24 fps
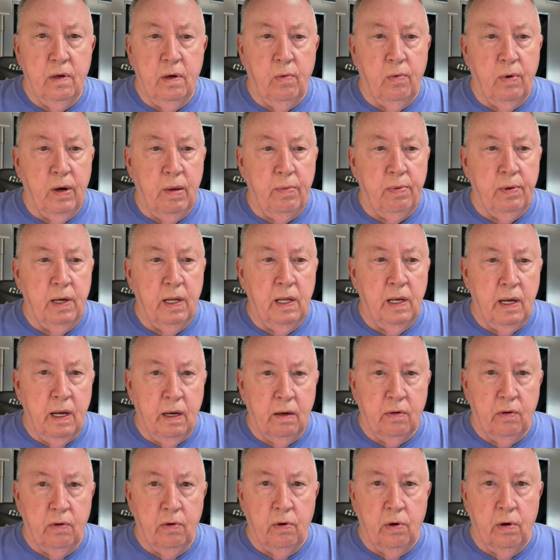a weapon in
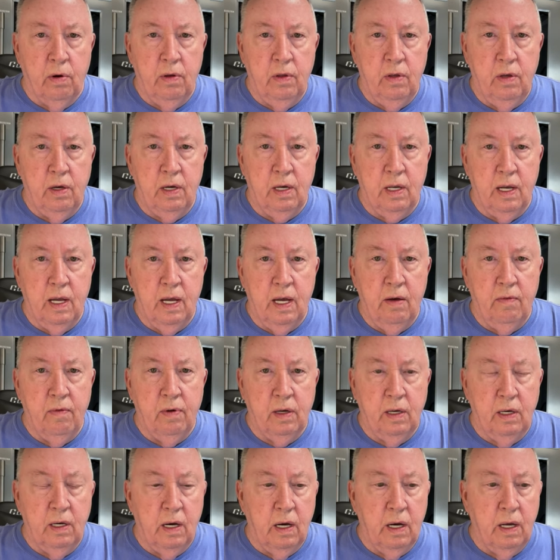Ecuador. You can have a
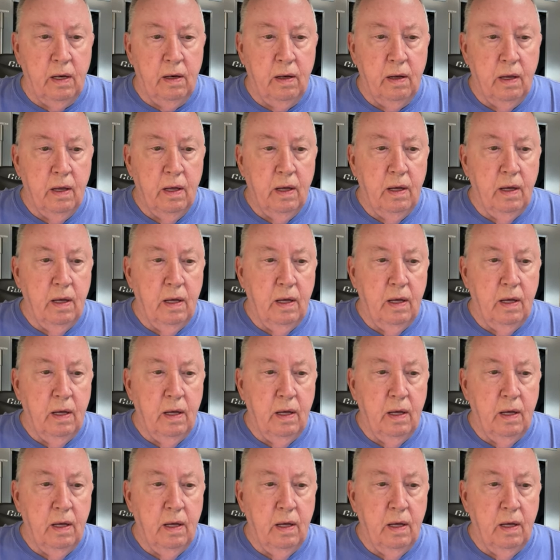gun.